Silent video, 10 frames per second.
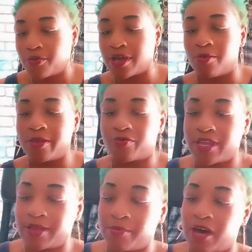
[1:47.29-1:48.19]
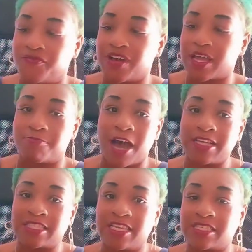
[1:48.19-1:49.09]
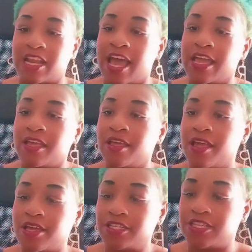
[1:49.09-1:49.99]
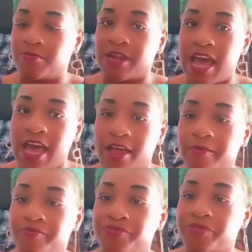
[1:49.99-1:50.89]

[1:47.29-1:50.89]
We're going to be reading motherfucking Pisces today, Gemini,